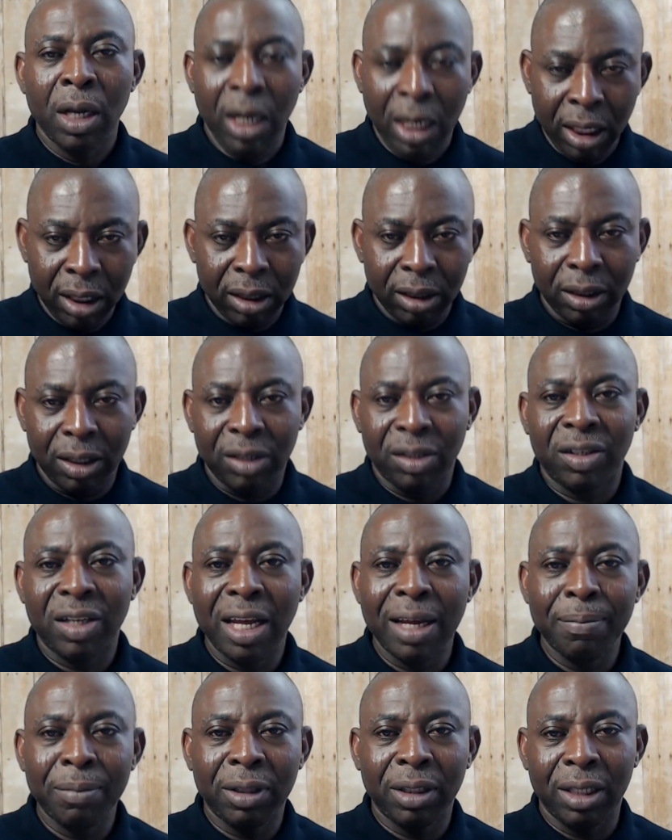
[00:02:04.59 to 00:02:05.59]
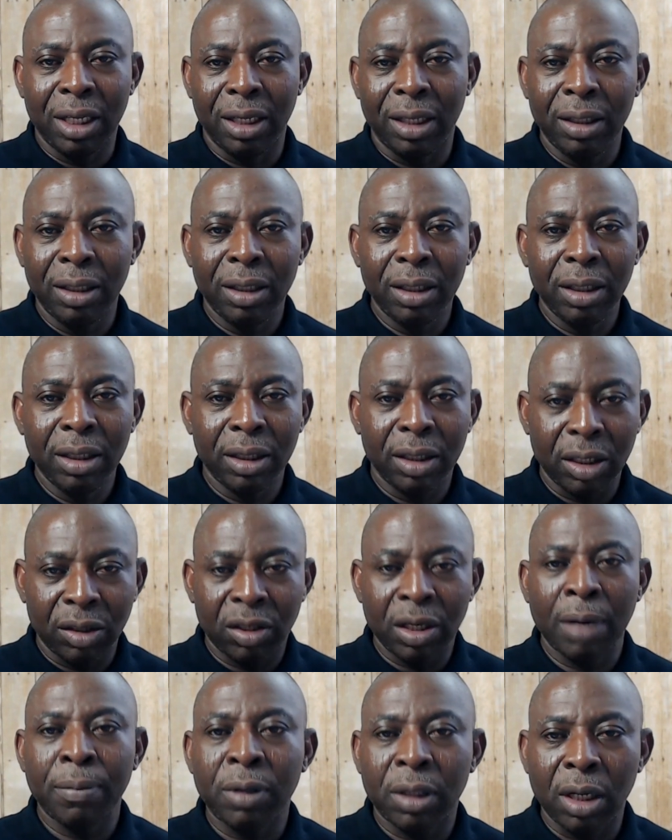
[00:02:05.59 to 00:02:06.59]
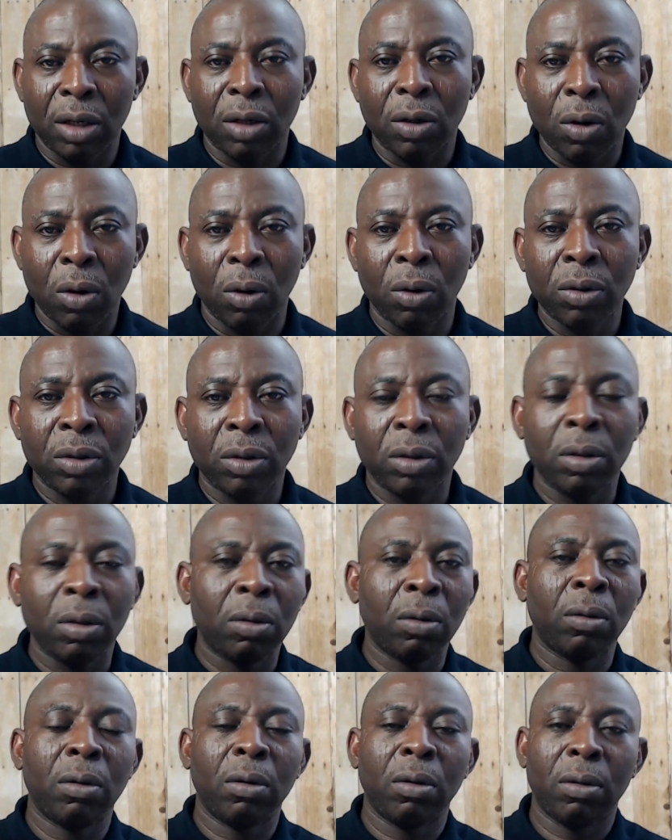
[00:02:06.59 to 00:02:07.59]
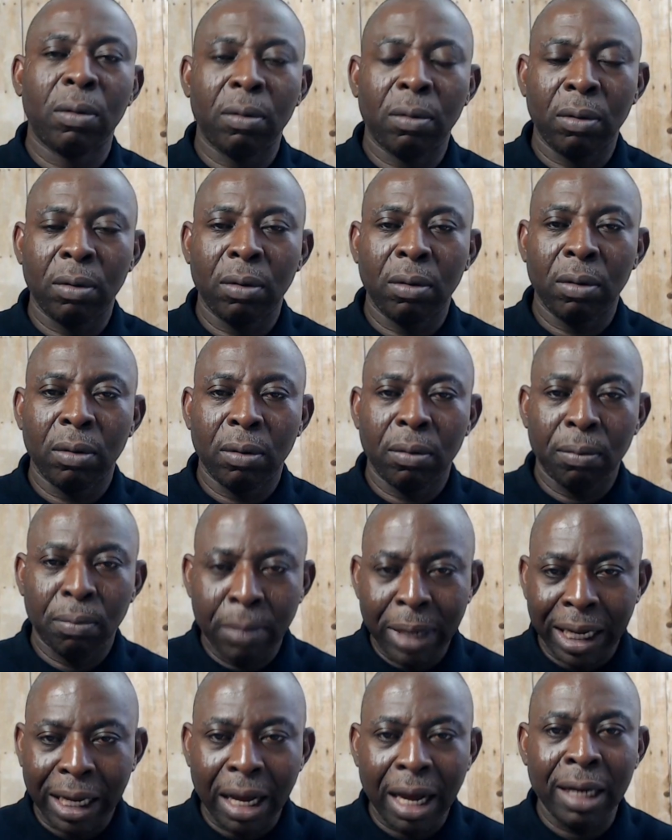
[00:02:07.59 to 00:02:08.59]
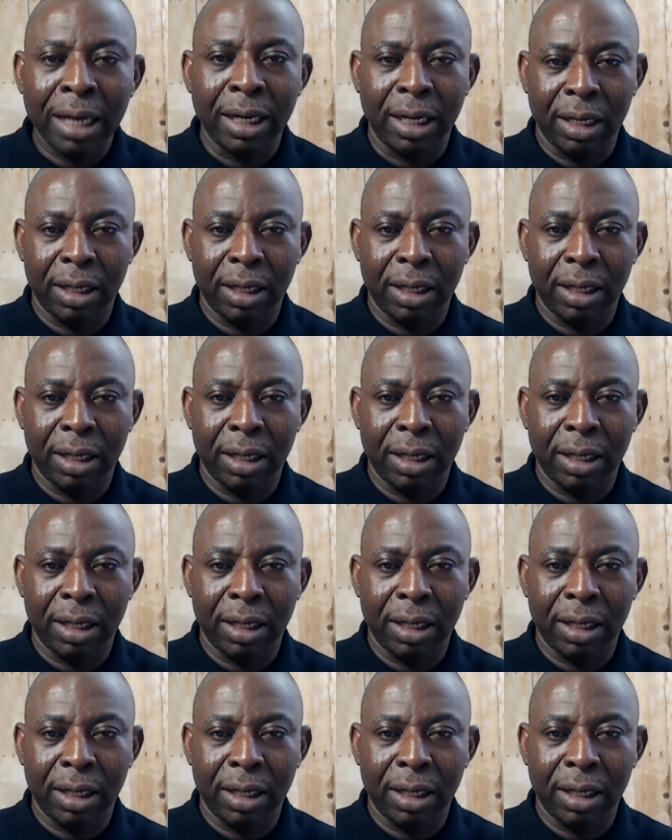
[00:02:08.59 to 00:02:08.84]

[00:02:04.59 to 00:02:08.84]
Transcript: The same thing, the same thing goes to mechanic.